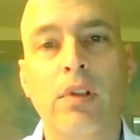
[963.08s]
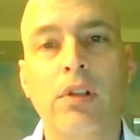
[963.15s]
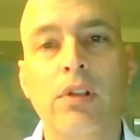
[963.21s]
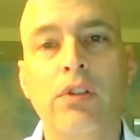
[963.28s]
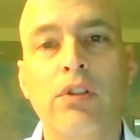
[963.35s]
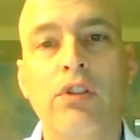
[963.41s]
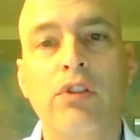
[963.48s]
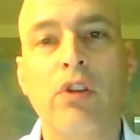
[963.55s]

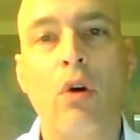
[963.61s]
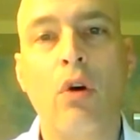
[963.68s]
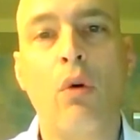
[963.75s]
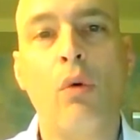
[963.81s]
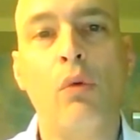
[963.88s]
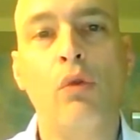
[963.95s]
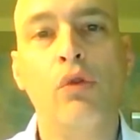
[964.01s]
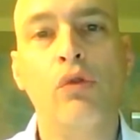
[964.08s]

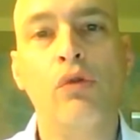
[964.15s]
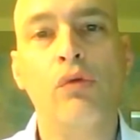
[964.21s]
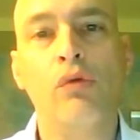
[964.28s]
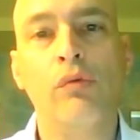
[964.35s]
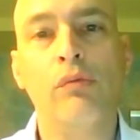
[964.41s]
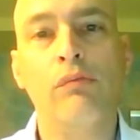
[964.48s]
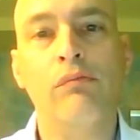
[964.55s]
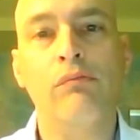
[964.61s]
So
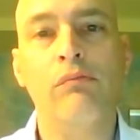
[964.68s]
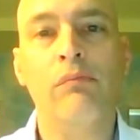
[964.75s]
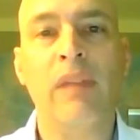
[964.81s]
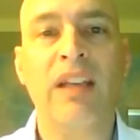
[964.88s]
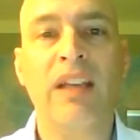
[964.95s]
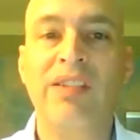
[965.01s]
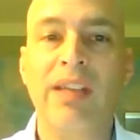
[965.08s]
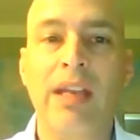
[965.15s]

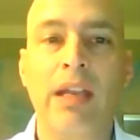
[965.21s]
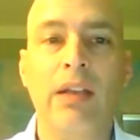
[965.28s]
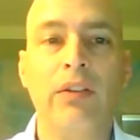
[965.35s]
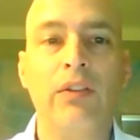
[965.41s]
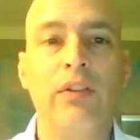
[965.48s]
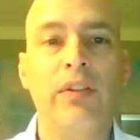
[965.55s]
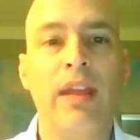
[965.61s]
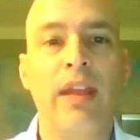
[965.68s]
makes
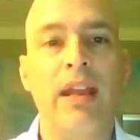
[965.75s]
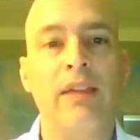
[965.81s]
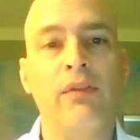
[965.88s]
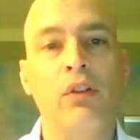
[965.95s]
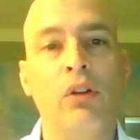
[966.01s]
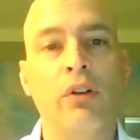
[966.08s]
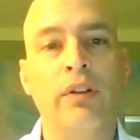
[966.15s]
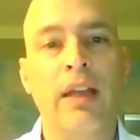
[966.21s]
sense that
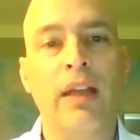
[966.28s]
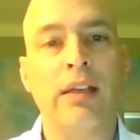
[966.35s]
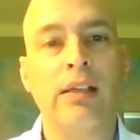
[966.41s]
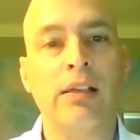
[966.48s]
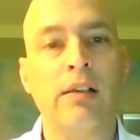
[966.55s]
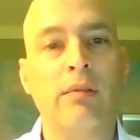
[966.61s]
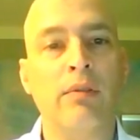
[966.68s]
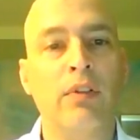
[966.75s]
if you look down
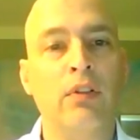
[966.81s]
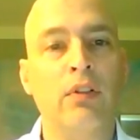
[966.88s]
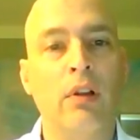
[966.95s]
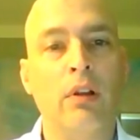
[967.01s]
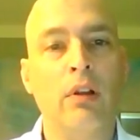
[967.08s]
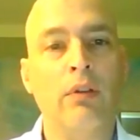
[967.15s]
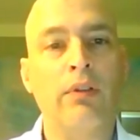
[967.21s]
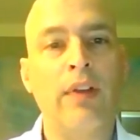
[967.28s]
here at this
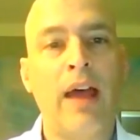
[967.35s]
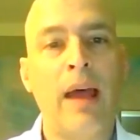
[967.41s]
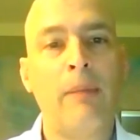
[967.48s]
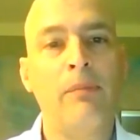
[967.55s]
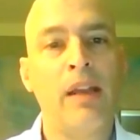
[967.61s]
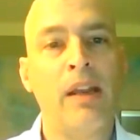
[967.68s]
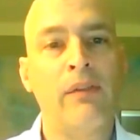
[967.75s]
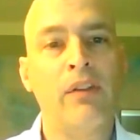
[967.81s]
little
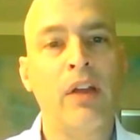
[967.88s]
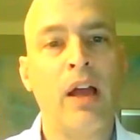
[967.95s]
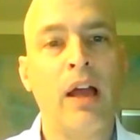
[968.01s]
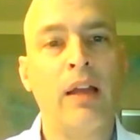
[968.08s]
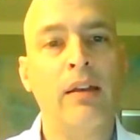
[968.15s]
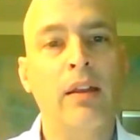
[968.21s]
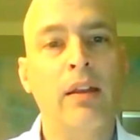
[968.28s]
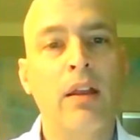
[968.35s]
type that I've
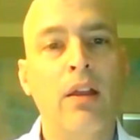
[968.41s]
got,